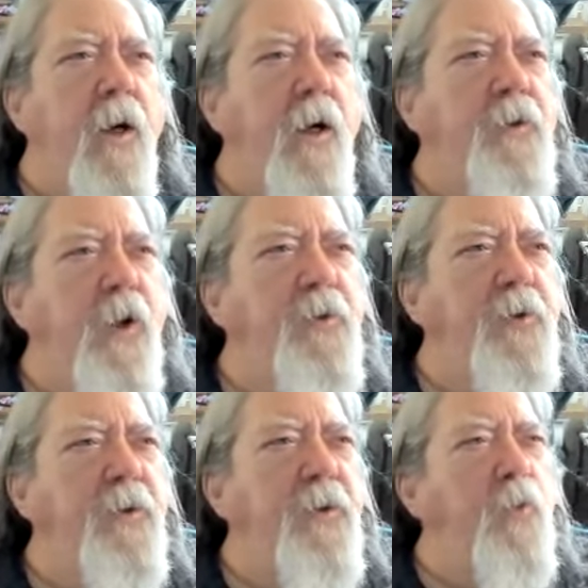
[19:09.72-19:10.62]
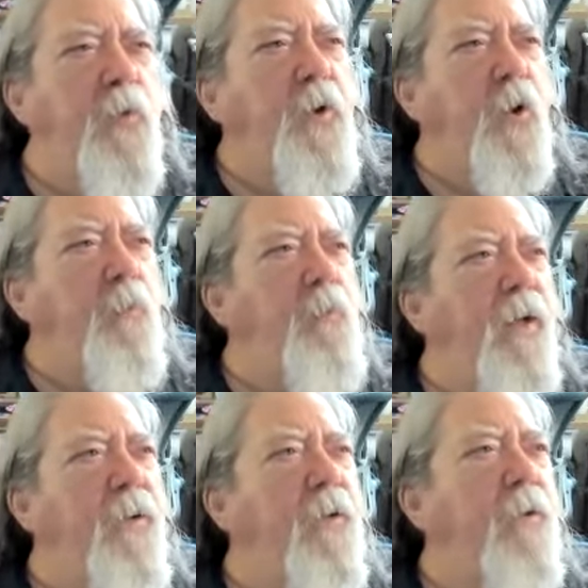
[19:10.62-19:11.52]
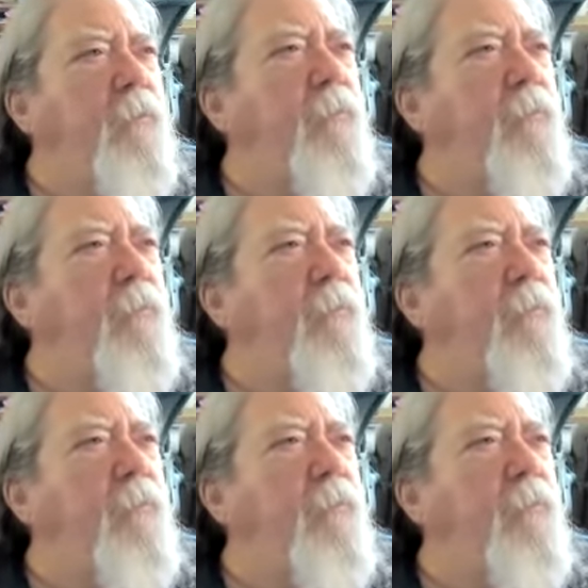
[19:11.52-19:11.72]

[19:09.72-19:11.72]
A notion that we know better